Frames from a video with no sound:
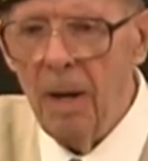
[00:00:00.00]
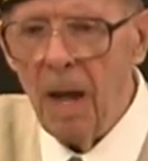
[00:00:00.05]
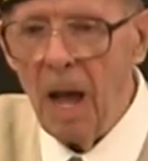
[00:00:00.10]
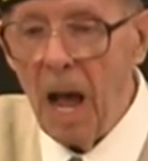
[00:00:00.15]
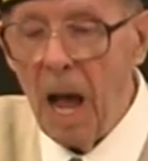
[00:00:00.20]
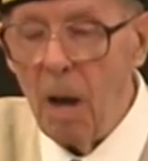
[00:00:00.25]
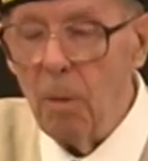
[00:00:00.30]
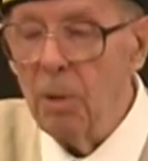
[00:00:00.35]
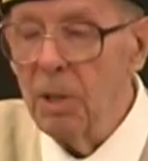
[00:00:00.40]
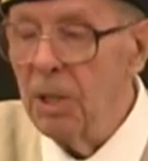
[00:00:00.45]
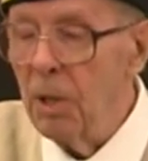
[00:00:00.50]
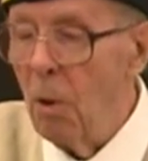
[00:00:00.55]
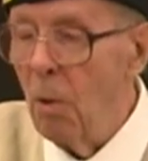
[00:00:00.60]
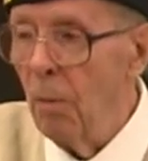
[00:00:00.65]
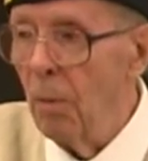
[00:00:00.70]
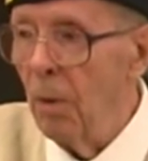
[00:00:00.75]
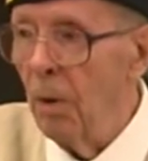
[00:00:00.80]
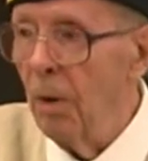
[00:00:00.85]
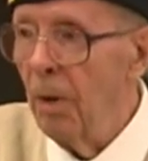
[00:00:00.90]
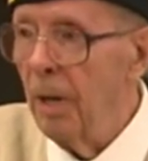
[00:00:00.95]
I was
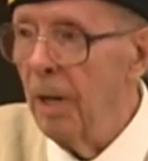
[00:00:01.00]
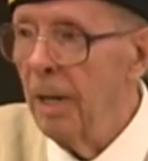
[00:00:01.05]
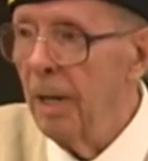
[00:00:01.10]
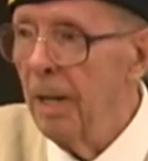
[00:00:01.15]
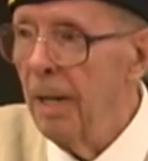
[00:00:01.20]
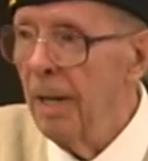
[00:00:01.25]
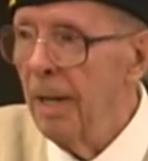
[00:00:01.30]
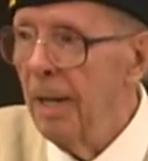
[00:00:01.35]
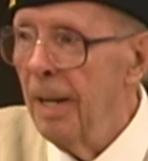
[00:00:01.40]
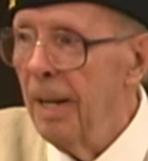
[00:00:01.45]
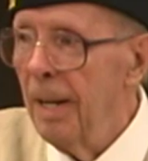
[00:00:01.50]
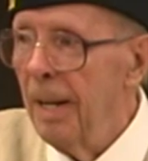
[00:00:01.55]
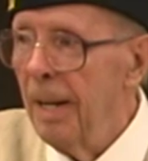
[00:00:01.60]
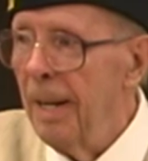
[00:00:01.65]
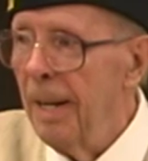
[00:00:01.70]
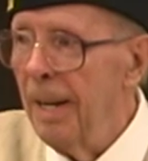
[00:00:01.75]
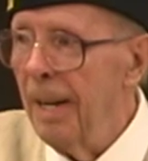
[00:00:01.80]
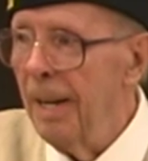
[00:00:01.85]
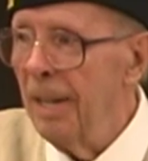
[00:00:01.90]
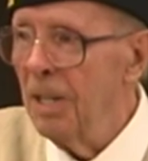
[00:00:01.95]
over
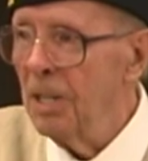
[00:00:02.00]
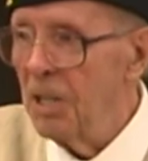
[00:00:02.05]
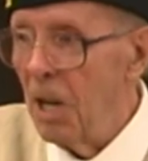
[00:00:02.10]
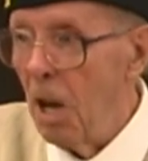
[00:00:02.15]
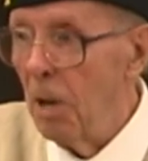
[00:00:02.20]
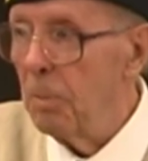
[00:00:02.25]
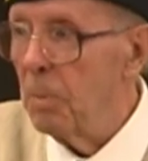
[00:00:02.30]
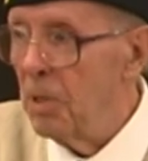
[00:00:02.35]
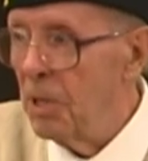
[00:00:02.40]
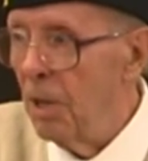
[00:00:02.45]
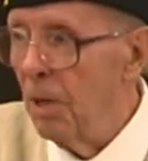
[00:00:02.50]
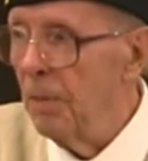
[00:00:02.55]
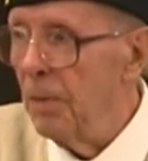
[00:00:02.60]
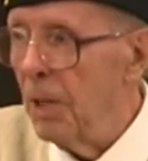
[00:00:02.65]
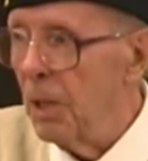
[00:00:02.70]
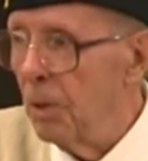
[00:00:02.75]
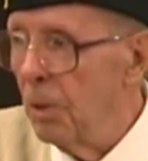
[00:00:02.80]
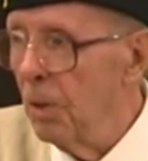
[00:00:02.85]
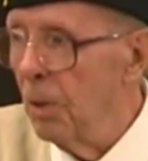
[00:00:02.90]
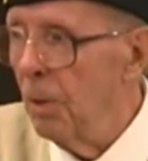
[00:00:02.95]
in the South
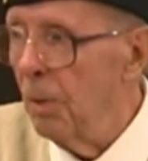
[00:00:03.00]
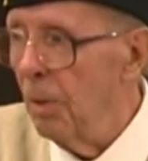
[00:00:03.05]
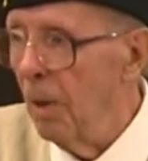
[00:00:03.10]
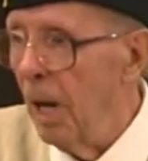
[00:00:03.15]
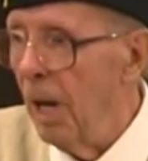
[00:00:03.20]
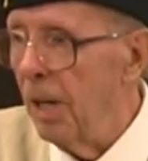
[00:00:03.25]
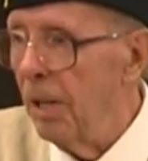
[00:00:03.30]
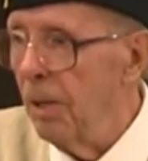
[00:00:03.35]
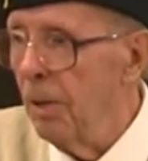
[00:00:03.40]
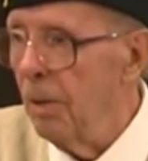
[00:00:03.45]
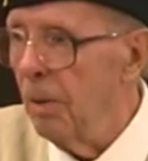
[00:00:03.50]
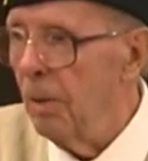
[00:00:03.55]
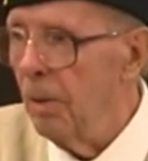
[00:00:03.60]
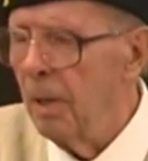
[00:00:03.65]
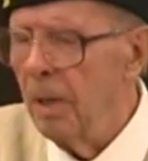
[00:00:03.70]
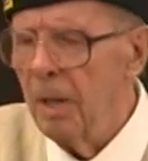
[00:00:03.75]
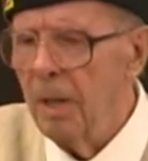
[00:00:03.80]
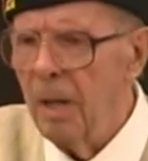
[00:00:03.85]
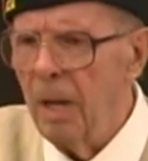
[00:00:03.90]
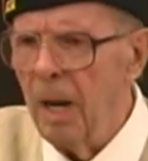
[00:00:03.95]
Pacific, too, like you.
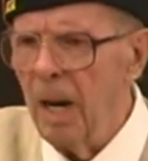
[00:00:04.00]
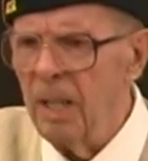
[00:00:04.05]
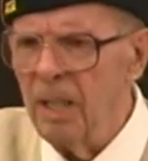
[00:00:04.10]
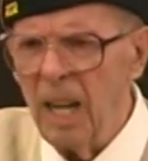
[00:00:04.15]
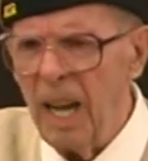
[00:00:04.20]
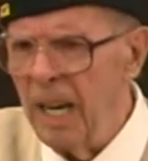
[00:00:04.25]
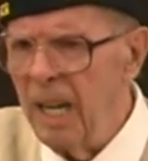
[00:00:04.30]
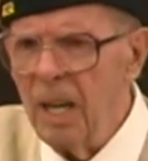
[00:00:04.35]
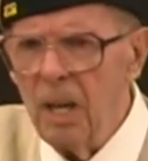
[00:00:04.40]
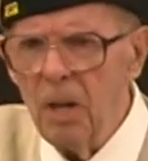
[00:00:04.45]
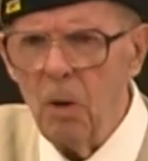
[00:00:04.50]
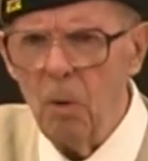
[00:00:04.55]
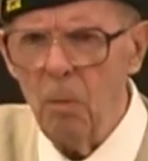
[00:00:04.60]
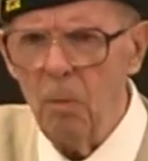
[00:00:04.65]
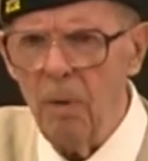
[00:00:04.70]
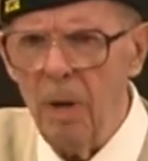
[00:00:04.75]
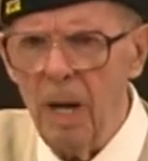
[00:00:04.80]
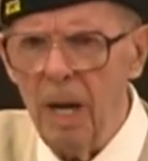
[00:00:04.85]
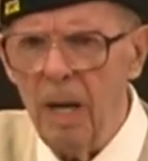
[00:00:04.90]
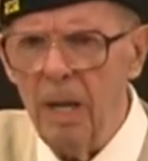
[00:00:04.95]
I said, I didn't know
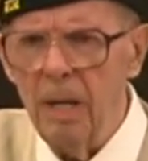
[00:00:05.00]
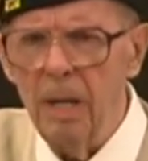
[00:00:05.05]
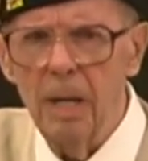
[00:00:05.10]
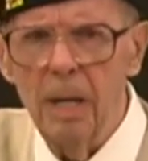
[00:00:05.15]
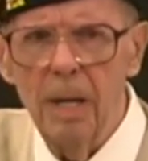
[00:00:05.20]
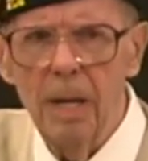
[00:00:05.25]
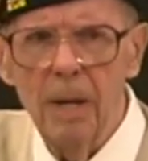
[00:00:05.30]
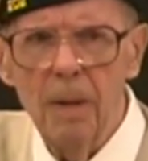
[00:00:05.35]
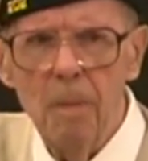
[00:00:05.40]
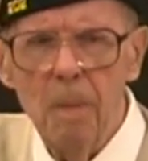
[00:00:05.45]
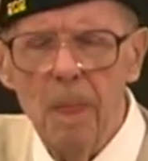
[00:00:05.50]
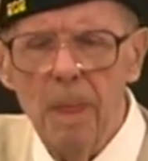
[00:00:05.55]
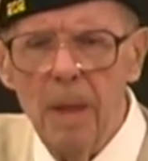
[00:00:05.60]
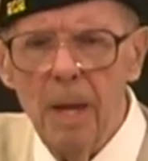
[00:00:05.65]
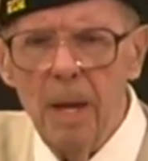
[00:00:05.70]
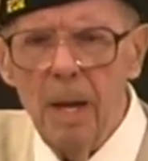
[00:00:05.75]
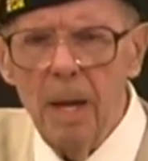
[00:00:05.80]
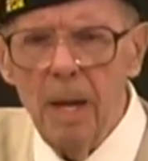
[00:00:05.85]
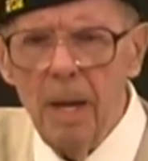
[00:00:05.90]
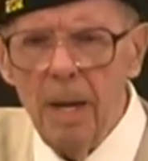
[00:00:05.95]
that
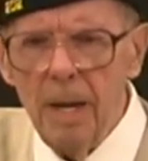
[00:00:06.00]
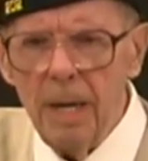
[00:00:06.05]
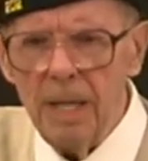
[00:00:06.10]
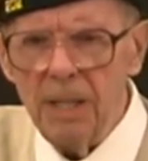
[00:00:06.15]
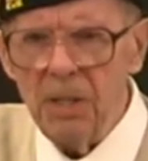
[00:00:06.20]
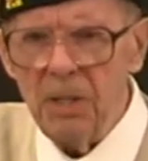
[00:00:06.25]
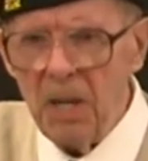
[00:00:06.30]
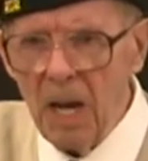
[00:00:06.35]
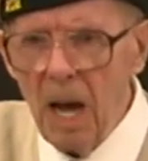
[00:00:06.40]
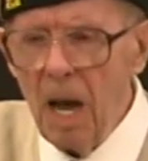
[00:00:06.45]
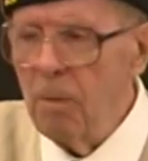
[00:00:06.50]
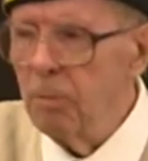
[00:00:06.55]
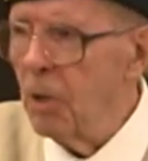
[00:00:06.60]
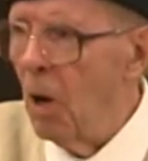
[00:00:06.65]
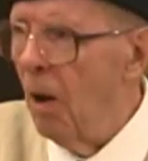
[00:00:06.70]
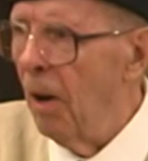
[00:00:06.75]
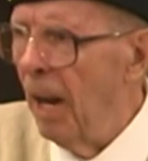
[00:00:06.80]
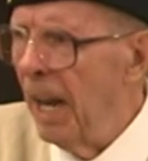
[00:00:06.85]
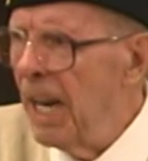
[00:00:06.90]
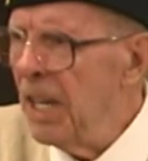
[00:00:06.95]
his was
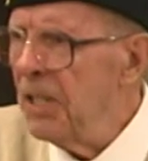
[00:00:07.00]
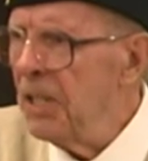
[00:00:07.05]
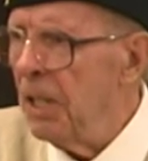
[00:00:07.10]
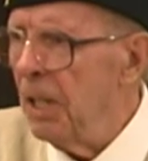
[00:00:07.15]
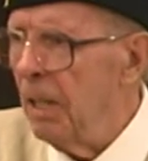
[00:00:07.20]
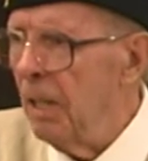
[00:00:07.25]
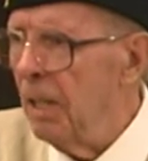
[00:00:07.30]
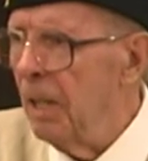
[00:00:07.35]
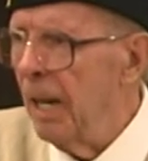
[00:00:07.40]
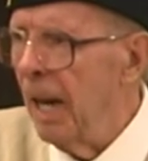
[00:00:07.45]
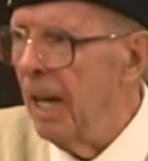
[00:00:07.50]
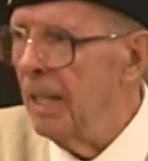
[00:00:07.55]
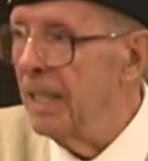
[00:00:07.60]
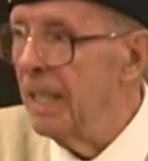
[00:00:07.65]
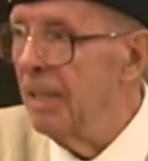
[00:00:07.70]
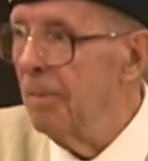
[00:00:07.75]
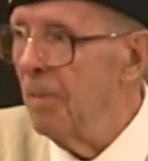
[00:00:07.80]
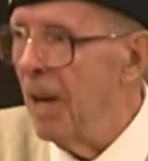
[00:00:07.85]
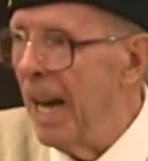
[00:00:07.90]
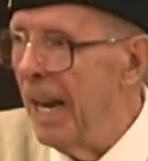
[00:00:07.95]
on Leyte. And I
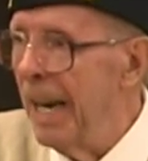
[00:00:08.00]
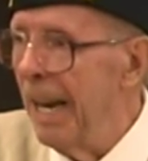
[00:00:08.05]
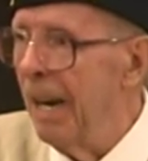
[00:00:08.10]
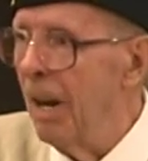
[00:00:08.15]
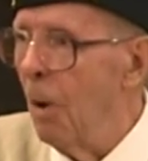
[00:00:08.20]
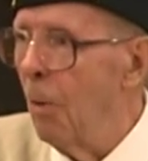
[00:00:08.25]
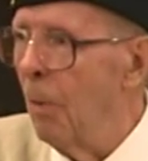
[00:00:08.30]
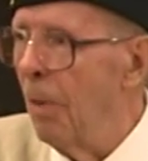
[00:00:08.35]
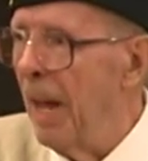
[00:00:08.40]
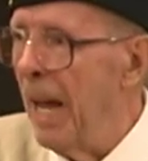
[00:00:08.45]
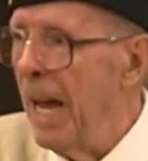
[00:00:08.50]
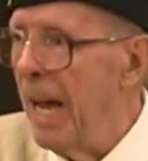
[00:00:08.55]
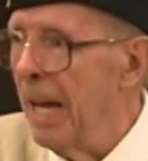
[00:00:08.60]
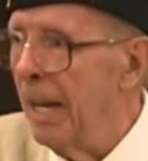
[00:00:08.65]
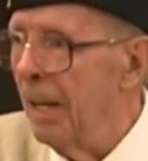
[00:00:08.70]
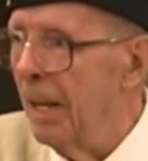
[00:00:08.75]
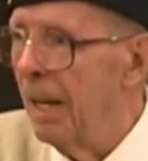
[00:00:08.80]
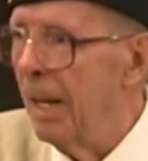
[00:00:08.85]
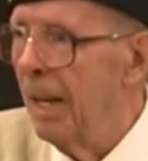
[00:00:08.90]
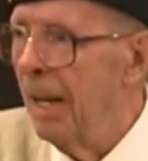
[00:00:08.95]
said, I didn't know that.
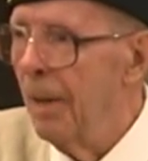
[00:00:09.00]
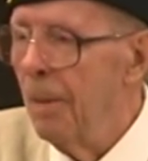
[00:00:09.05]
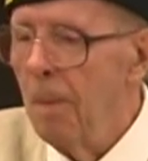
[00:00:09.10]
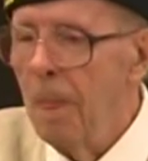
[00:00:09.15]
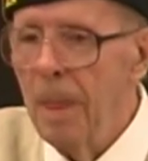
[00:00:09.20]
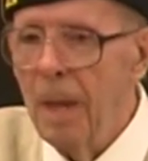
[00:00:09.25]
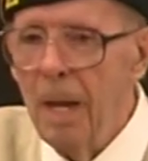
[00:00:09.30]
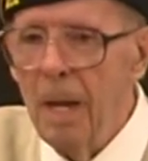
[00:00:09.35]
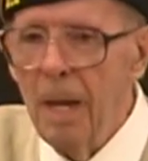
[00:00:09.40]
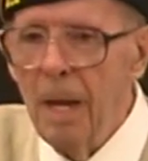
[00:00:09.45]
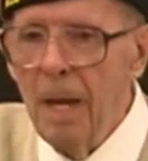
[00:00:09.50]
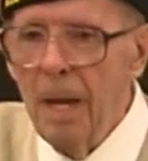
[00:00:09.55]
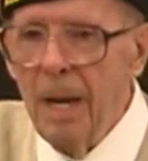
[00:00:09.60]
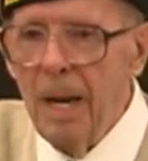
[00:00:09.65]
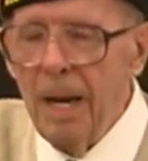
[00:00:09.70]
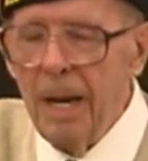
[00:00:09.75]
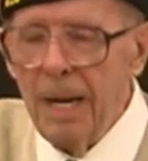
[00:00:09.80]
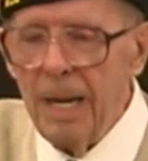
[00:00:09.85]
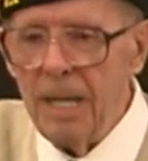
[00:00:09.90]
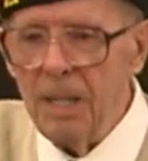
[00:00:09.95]

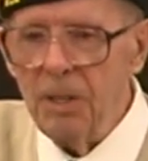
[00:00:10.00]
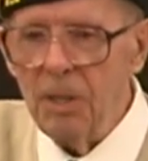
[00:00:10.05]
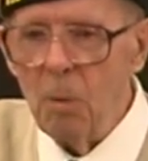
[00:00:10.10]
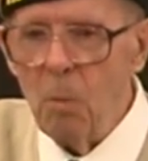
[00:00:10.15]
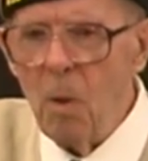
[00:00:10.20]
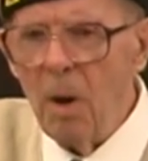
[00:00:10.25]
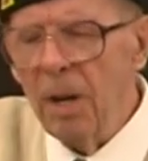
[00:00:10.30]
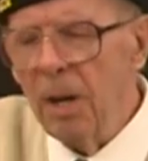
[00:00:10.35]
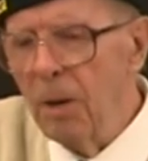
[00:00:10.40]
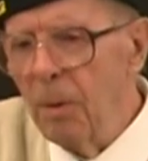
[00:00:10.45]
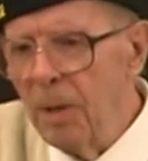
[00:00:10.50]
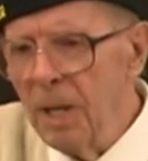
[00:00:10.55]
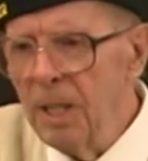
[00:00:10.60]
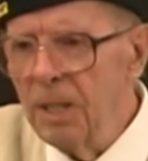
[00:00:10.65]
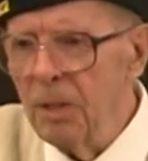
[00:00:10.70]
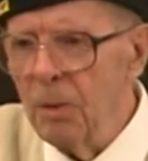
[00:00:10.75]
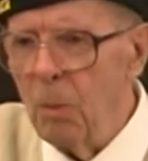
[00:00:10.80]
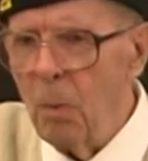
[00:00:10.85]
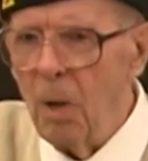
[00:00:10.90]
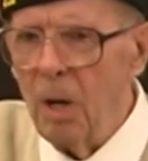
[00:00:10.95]
He said, one of the
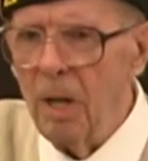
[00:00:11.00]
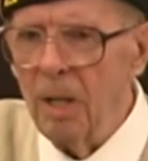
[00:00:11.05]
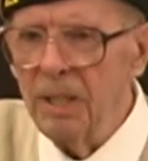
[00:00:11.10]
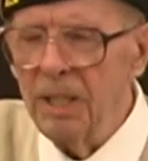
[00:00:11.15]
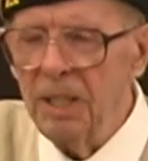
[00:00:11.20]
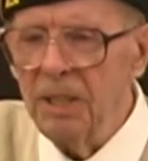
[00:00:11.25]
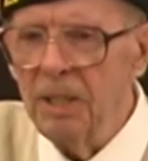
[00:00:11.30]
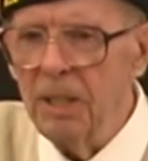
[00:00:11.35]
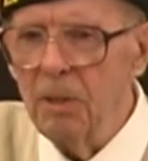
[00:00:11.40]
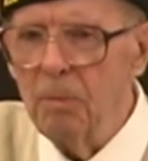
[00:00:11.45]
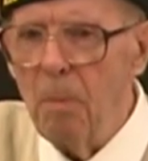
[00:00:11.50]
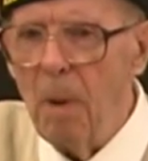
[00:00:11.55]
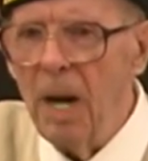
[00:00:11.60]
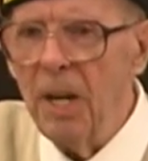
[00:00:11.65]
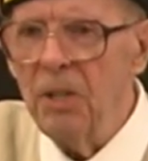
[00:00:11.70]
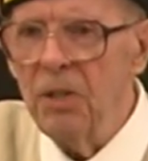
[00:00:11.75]
reasons was, he says, my